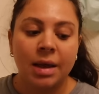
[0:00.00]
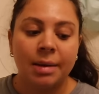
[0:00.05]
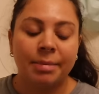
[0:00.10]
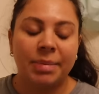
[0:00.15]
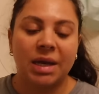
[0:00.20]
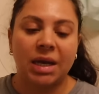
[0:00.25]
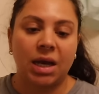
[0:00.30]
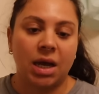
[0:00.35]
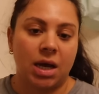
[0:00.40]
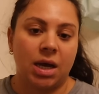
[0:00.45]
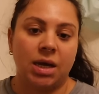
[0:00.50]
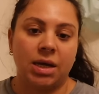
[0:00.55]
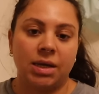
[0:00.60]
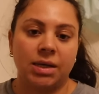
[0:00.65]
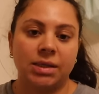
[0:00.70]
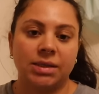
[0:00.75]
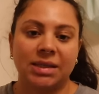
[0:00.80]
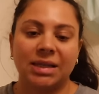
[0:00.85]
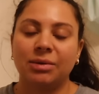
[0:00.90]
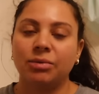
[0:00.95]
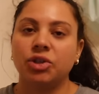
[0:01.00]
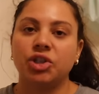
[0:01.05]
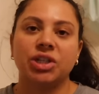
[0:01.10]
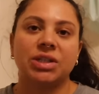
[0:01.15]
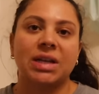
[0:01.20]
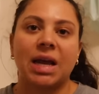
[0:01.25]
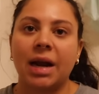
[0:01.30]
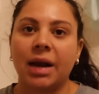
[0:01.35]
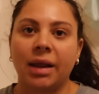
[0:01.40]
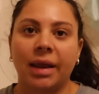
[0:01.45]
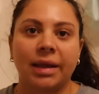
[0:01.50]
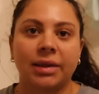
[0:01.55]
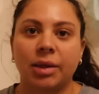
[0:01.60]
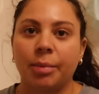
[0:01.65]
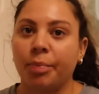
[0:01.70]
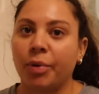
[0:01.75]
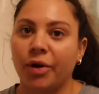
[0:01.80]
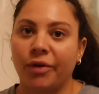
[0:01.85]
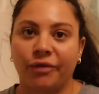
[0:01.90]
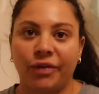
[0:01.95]
because it was just kind of like
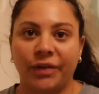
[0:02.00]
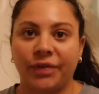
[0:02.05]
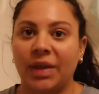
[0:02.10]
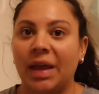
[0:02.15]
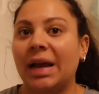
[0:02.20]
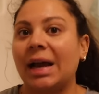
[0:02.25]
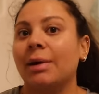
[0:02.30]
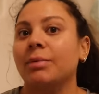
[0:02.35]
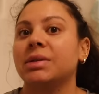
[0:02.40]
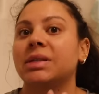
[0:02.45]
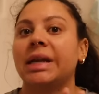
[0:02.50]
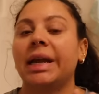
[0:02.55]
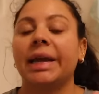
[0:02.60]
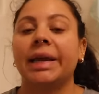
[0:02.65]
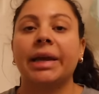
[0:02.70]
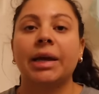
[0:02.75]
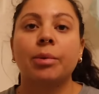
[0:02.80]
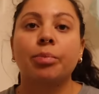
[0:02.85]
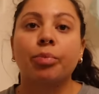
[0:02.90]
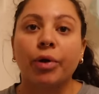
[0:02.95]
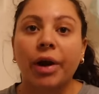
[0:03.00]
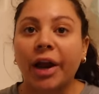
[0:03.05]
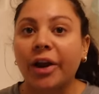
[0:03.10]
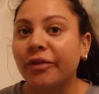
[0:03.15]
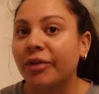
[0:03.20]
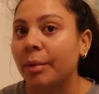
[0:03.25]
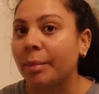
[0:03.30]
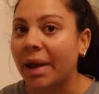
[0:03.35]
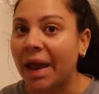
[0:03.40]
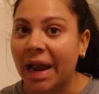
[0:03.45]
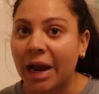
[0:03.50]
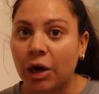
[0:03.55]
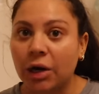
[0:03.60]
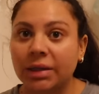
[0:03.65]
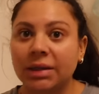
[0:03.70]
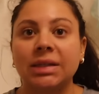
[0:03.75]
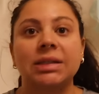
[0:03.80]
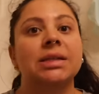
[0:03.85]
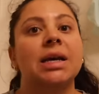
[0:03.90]
the perfect thing. I was taking a break from hair at the